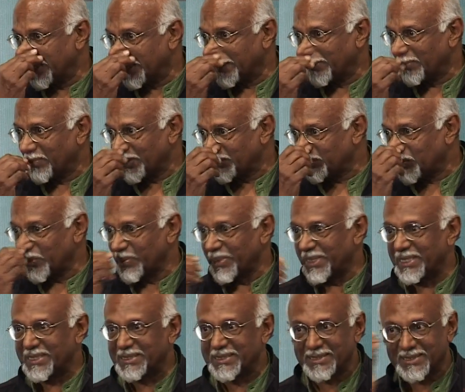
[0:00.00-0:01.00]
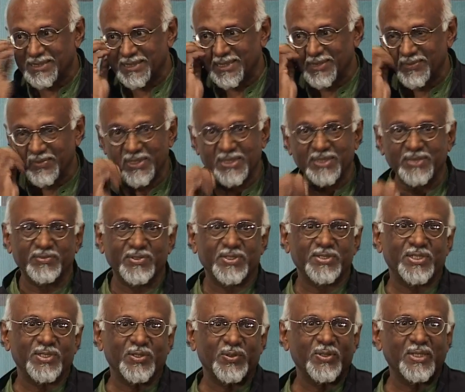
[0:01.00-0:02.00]
what movie does he see, which
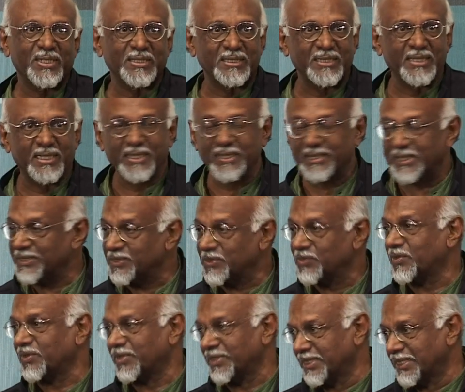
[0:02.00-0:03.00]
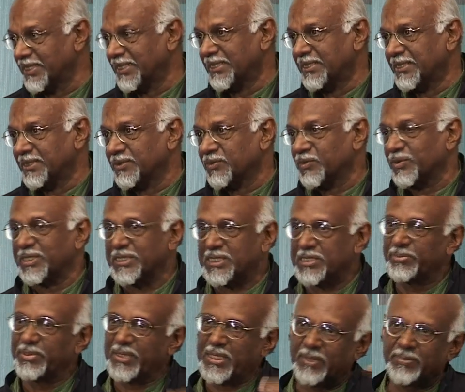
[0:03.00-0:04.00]
hero does he like, and so on. So this
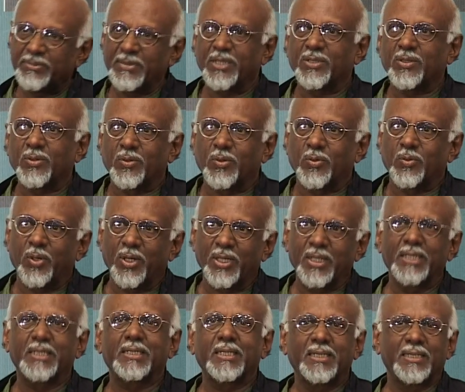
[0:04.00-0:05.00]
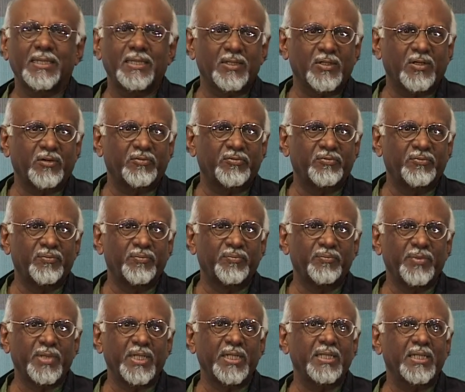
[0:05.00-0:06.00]
has become the quality of
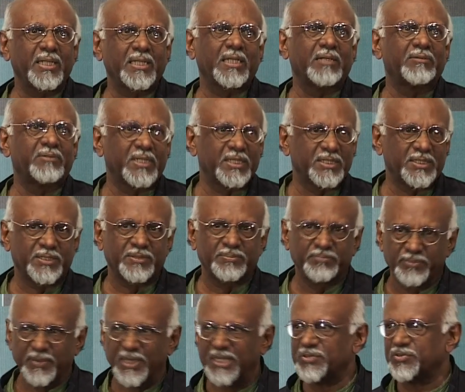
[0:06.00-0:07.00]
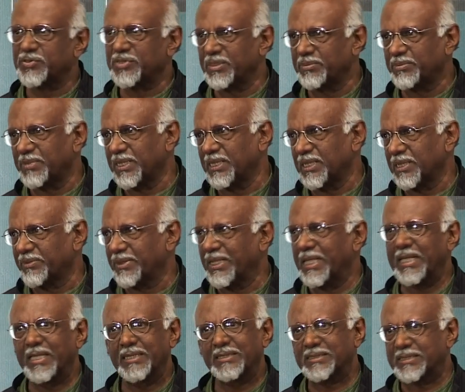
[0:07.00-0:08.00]
media coverage, mainstream media coverage.
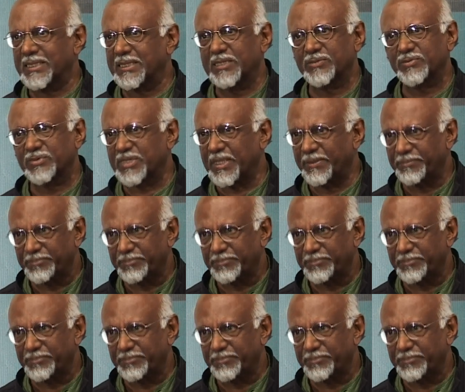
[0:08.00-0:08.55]
I say this with some